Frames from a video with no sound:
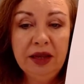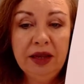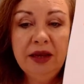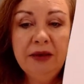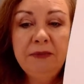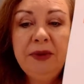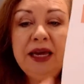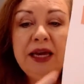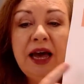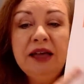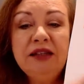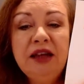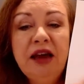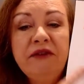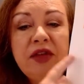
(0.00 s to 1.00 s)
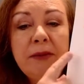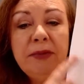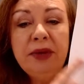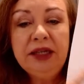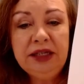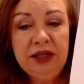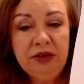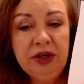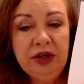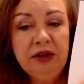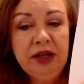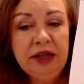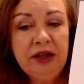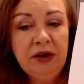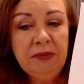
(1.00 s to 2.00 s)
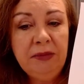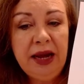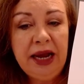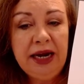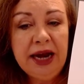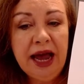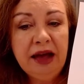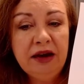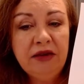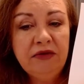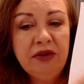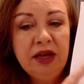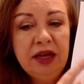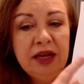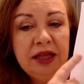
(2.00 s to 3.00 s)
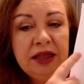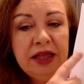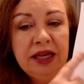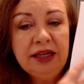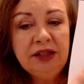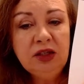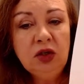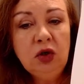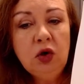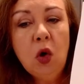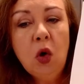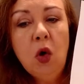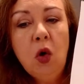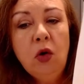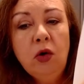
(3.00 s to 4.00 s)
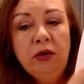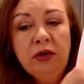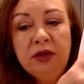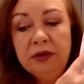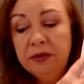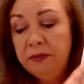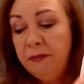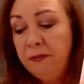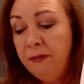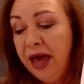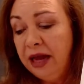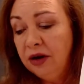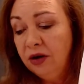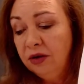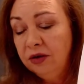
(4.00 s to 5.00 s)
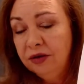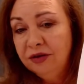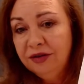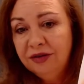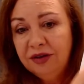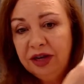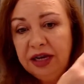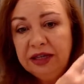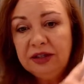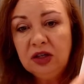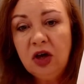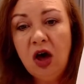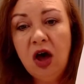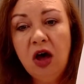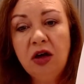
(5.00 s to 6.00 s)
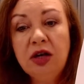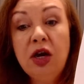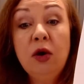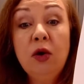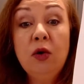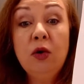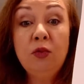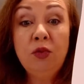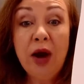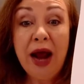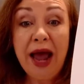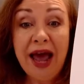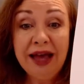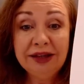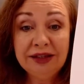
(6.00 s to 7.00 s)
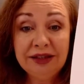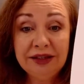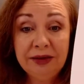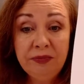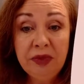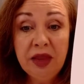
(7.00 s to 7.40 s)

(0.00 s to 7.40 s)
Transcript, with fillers: because of the material that they're made out of. This gold metal is called brass.